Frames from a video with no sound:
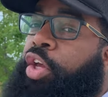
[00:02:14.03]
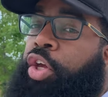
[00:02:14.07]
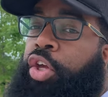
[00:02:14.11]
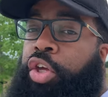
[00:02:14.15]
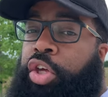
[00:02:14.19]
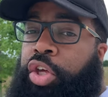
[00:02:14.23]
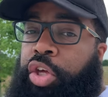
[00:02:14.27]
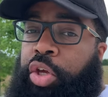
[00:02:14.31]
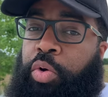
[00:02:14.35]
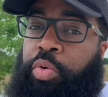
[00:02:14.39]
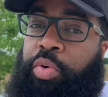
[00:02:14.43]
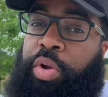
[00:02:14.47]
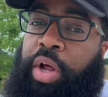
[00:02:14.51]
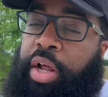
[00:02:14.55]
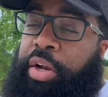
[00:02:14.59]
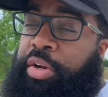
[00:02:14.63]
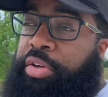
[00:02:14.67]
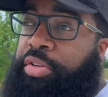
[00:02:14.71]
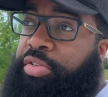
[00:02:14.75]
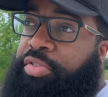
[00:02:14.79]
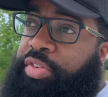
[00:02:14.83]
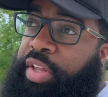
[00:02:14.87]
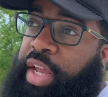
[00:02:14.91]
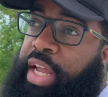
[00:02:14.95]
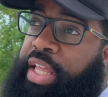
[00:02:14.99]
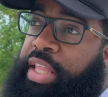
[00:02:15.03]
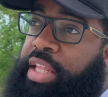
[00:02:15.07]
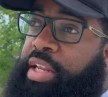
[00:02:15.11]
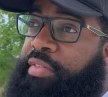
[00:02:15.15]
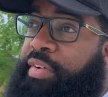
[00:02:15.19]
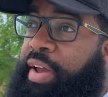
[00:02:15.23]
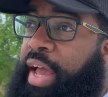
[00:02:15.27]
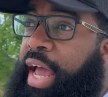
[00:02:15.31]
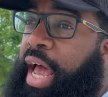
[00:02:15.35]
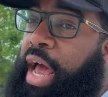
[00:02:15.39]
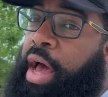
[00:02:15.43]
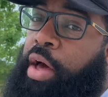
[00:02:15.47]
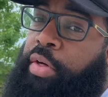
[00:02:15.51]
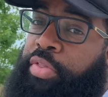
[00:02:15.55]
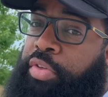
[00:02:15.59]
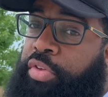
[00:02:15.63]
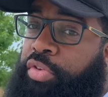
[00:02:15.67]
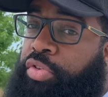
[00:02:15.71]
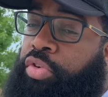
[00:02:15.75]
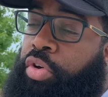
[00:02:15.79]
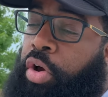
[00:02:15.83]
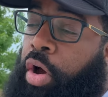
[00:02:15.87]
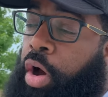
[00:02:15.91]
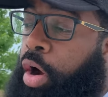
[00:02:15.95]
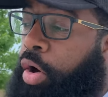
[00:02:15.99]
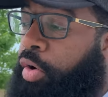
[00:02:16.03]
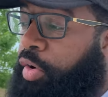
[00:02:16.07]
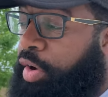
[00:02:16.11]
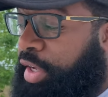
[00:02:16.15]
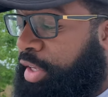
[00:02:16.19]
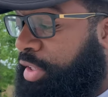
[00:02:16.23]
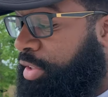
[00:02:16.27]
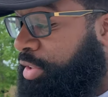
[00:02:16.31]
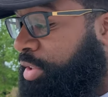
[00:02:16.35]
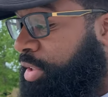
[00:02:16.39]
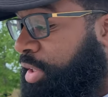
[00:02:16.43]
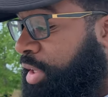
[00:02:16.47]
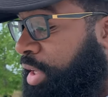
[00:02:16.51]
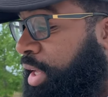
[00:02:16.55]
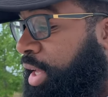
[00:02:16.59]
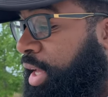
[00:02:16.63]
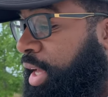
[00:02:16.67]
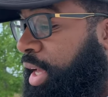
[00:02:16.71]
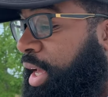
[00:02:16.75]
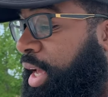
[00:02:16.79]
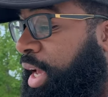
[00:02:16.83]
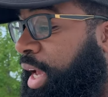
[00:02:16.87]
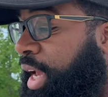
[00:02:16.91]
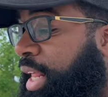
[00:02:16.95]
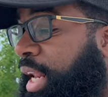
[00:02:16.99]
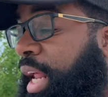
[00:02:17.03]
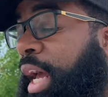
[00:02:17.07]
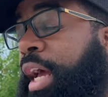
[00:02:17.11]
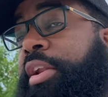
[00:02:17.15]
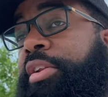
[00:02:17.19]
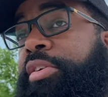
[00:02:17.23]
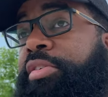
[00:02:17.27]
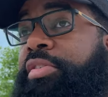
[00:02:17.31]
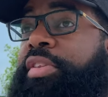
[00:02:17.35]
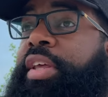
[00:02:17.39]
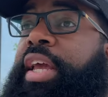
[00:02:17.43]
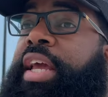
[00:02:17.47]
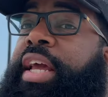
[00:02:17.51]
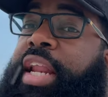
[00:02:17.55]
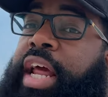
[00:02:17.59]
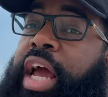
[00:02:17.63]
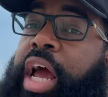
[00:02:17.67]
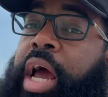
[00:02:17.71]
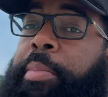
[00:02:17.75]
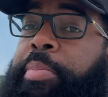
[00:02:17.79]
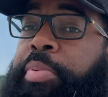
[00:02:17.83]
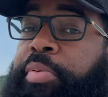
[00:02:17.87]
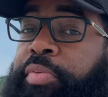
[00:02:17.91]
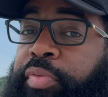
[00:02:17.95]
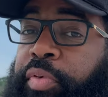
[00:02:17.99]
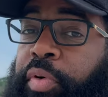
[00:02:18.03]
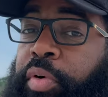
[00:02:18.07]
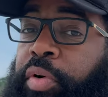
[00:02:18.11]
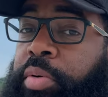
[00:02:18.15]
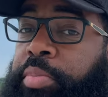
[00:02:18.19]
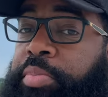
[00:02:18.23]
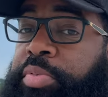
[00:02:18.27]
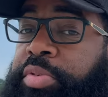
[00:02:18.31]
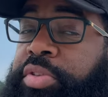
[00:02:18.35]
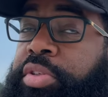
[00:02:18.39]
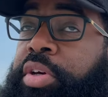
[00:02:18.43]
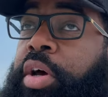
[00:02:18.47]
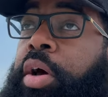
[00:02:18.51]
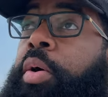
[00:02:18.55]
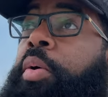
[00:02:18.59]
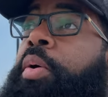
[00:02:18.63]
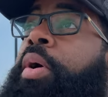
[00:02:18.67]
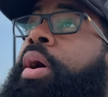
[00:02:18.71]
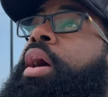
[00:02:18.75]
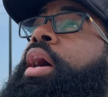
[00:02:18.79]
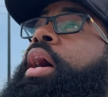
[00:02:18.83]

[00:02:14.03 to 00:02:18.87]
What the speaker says: acute understanding of how this car is. And I understand how it performs. So